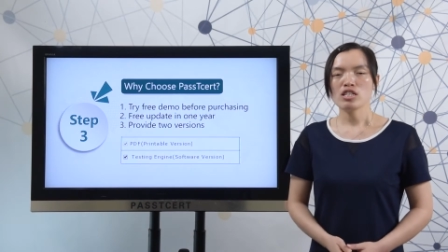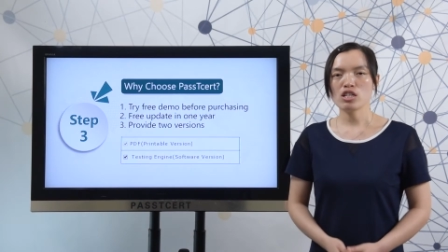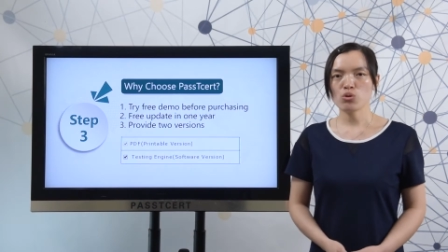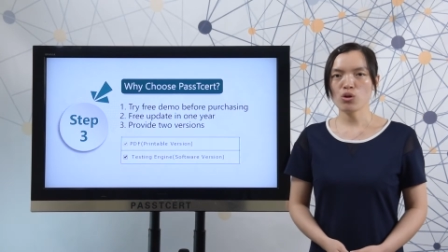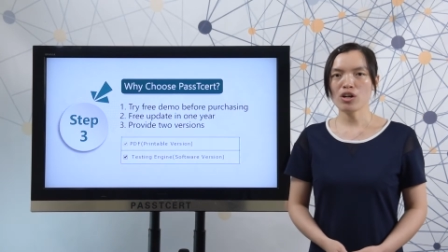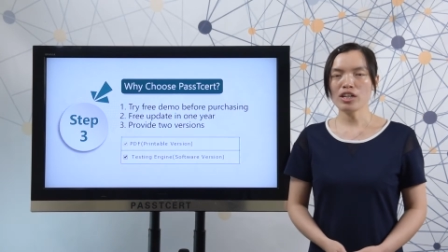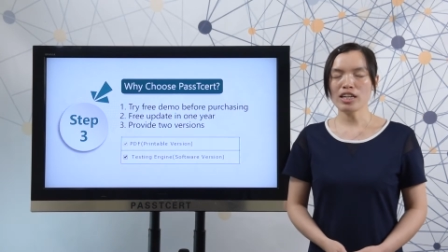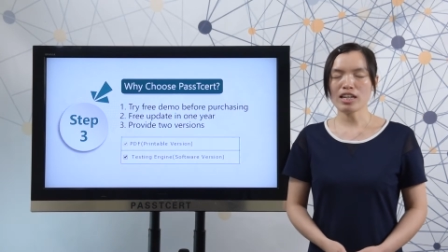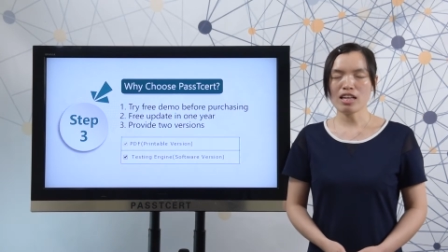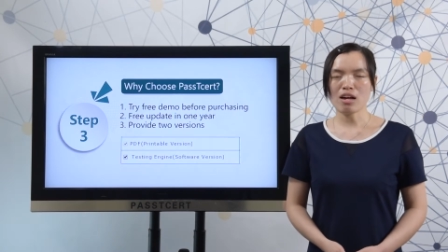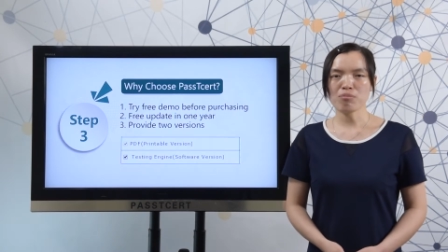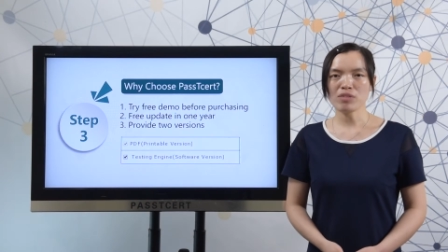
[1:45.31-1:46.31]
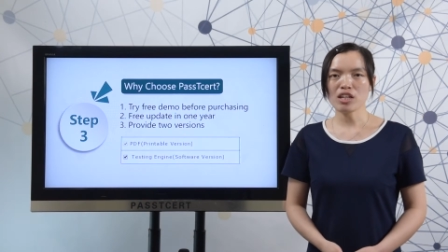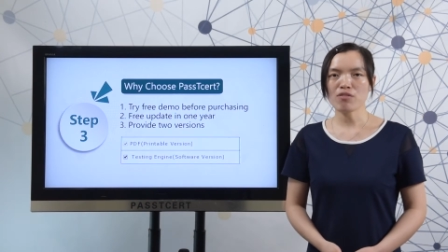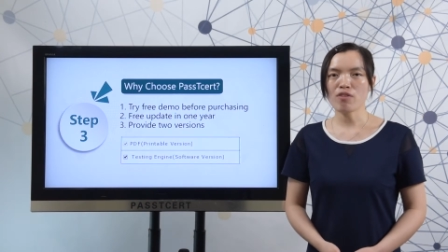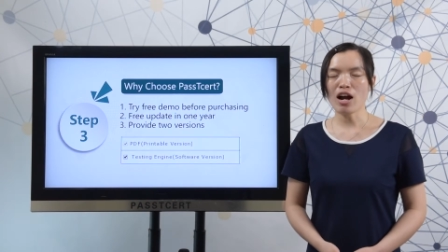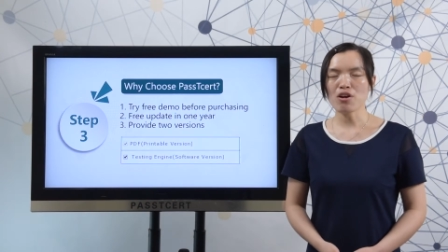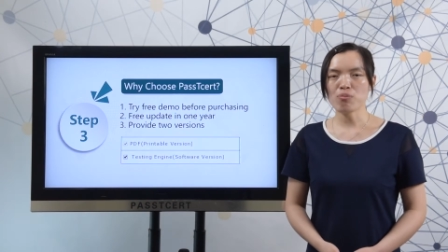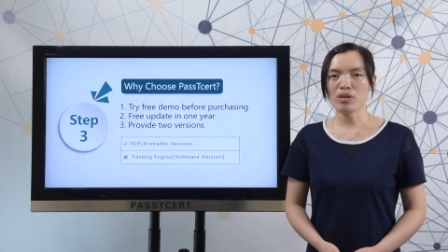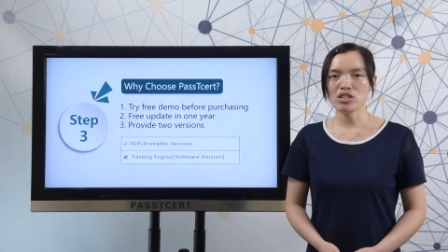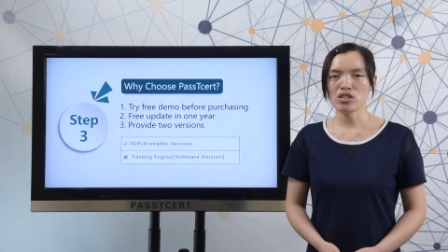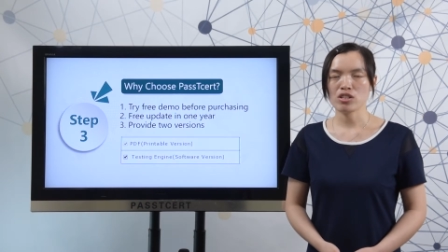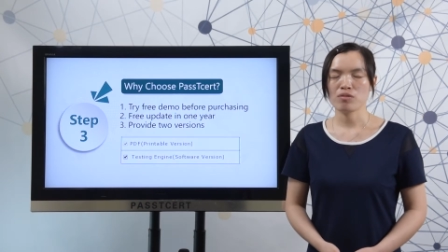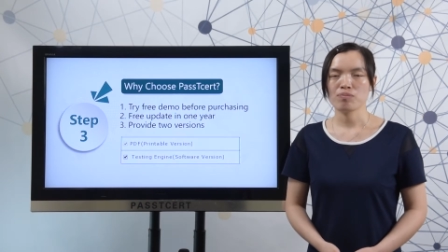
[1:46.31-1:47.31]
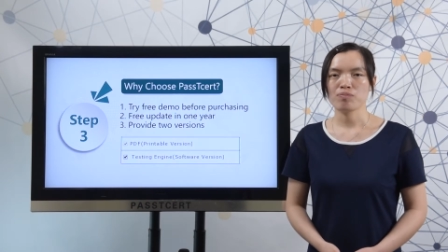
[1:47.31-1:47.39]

the real exam environment.